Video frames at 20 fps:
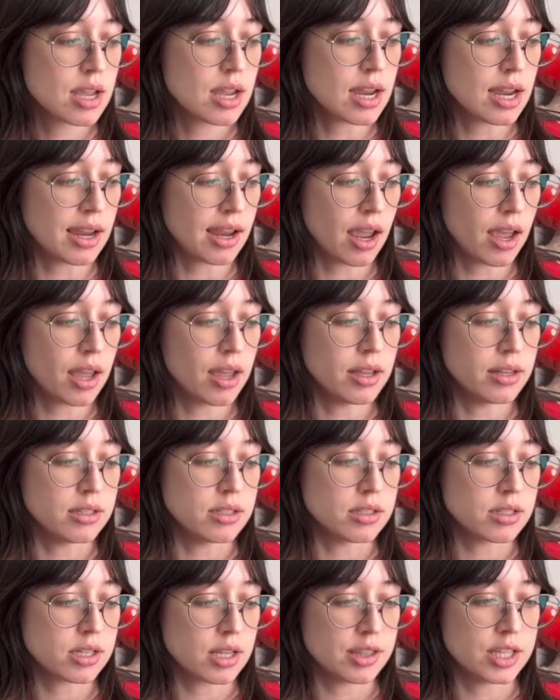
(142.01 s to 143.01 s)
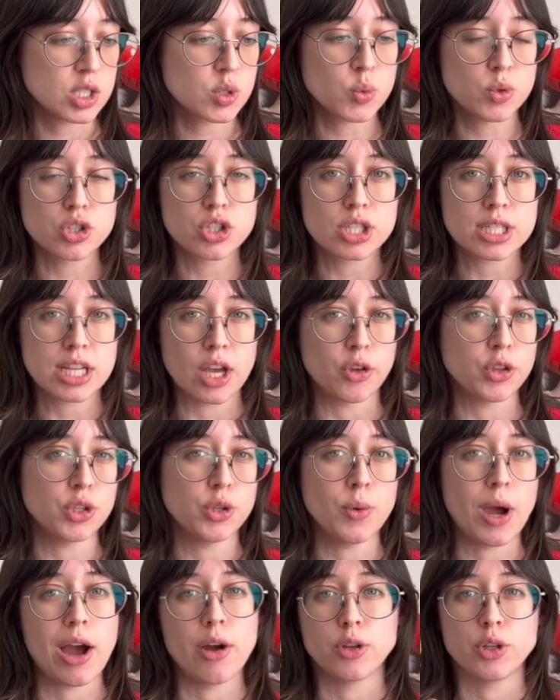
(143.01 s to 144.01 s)
And this will just tell
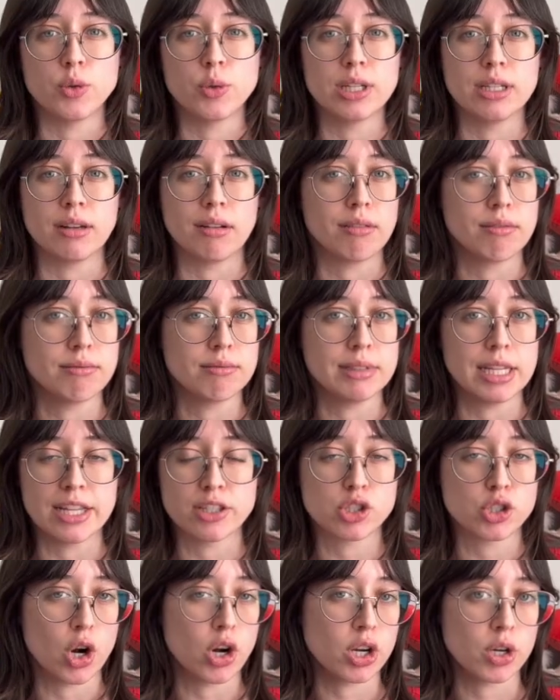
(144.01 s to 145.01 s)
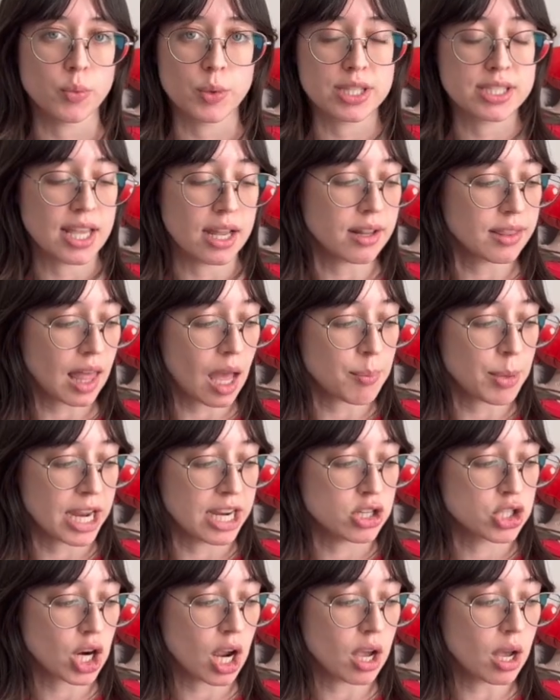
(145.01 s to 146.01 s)
you how you can get started with setting that
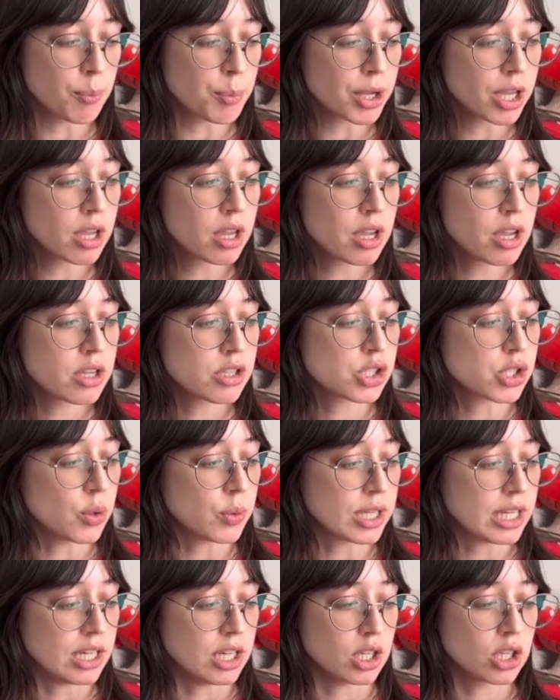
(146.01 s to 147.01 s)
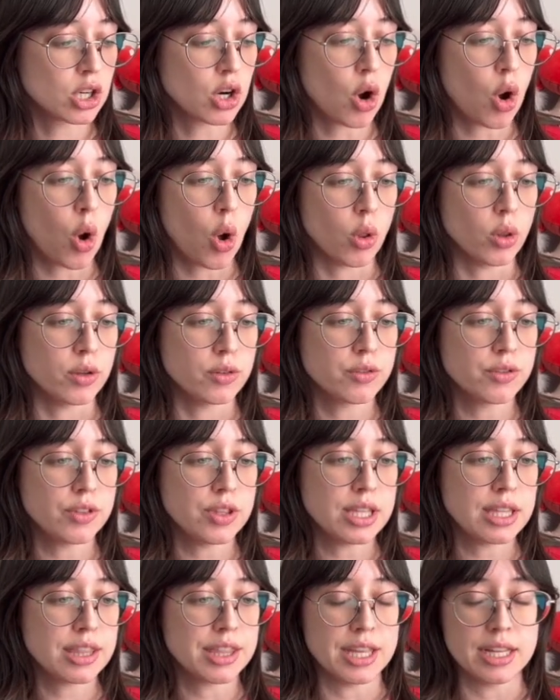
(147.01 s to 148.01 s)
page up. So here, all of
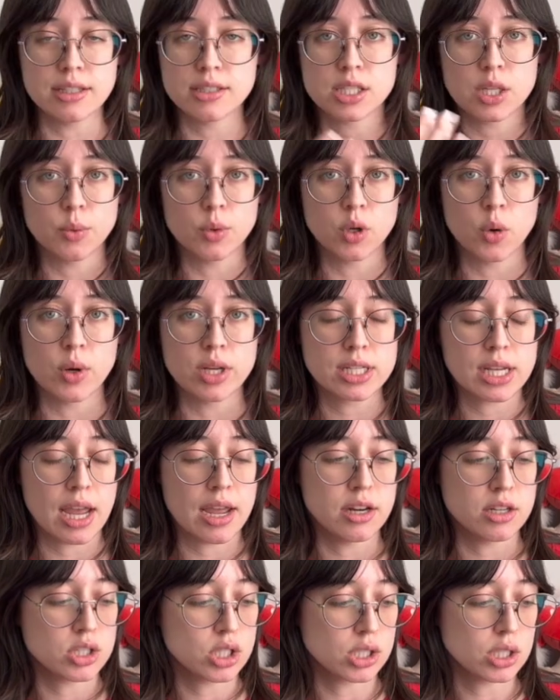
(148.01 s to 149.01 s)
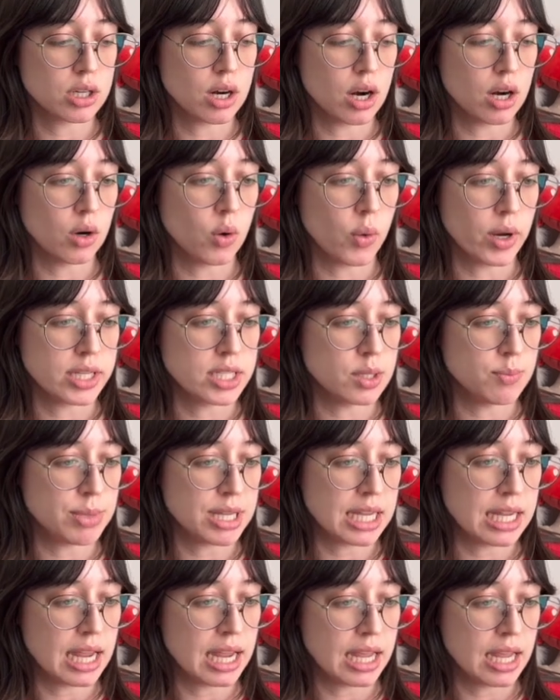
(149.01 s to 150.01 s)
the things that we're going to enter are going to
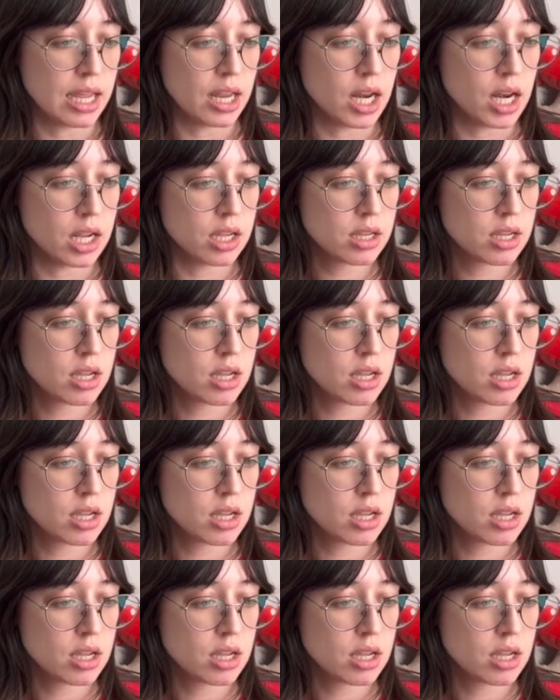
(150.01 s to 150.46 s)
be in